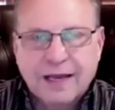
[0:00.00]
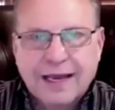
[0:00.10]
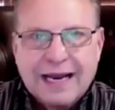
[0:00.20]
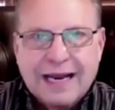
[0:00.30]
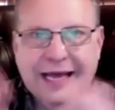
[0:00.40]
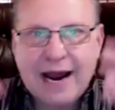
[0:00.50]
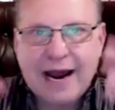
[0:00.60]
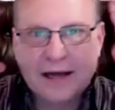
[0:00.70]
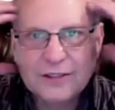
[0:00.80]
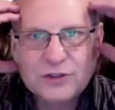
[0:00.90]
And I kind
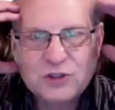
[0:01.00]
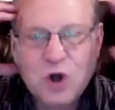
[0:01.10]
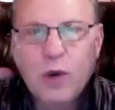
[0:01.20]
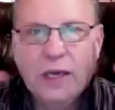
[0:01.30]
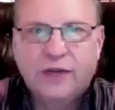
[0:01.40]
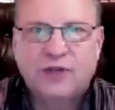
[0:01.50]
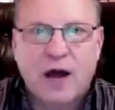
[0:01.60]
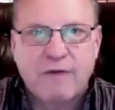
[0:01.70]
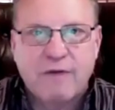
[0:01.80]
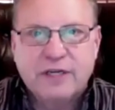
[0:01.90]
of jokingly thought
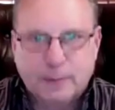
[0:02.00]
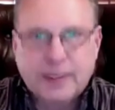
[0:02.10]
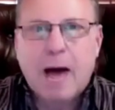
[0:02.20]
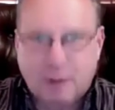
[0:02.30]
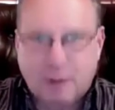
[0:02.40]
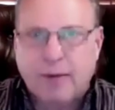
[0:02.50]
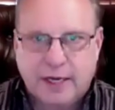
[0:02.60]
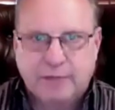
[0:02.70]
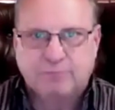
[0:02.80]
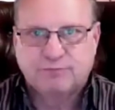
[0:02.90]
of it as monopoly
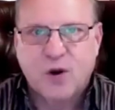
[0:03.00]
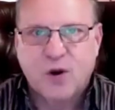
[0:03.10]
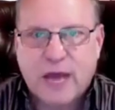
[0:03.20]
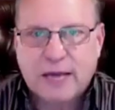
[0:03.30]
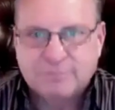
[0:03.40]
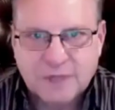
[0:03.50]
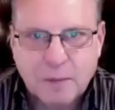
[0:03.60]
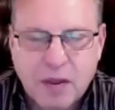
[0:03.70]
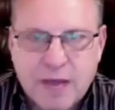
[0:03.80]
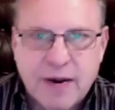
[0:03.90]
money, okay?
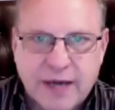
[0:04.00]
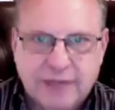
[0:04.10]
Play money.